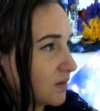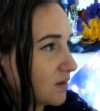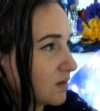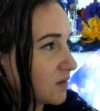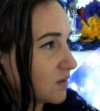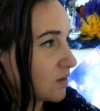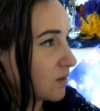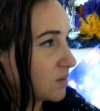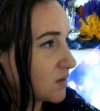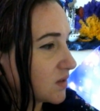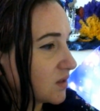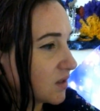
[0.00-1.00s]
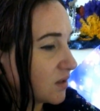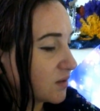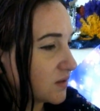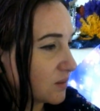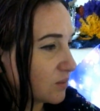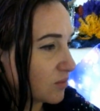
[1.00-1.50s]
So I'm just going to close
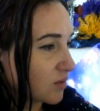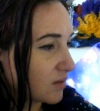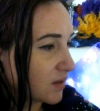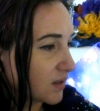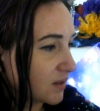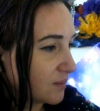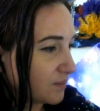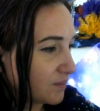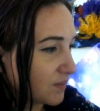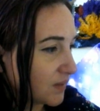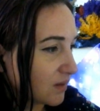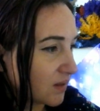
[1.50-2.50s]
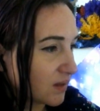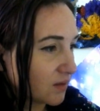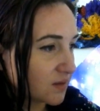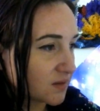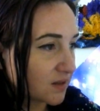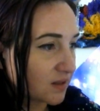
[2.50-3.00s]
temporarily. Now it looks
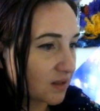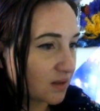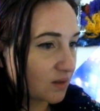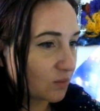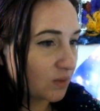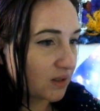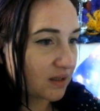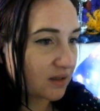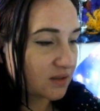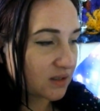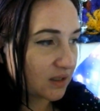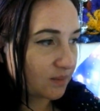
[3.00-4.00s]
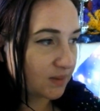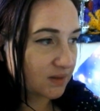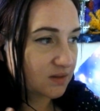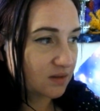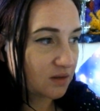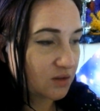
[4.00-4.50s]
like we had a big
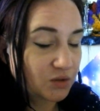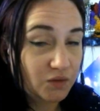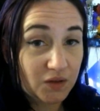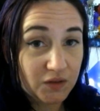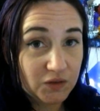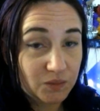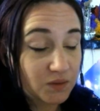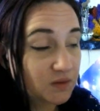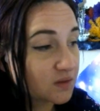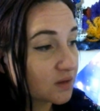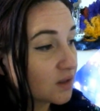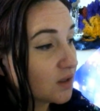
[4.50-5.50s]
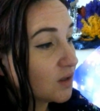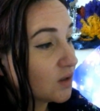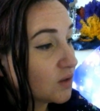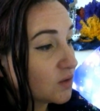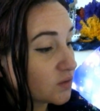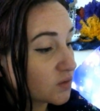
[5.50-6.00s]
surge of customers,
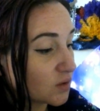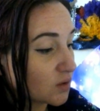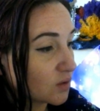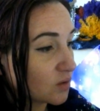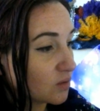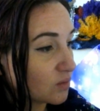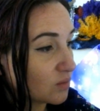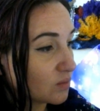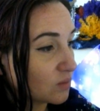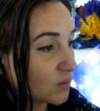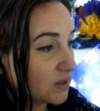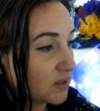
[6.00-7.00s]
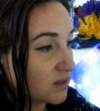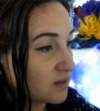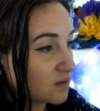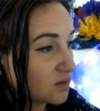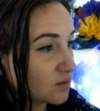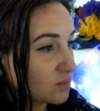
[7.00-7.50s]
so we need
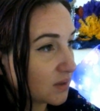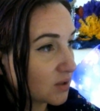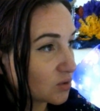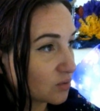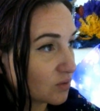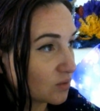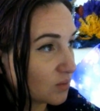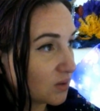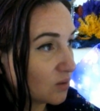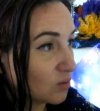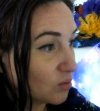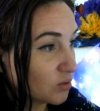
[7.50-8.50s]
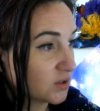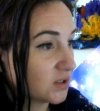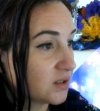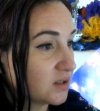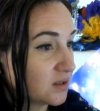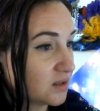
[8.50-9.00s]
to make sure that we order
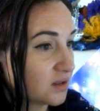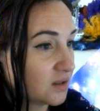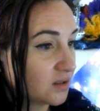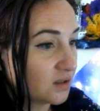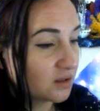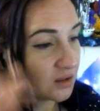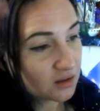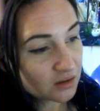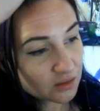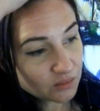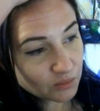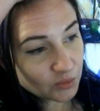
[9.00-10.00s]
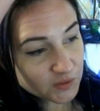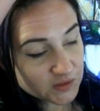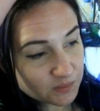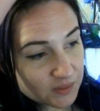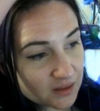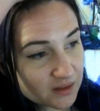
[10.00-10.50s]
more
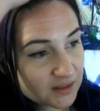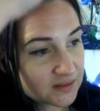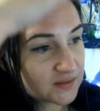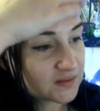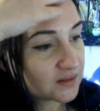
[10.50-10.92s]
supplies.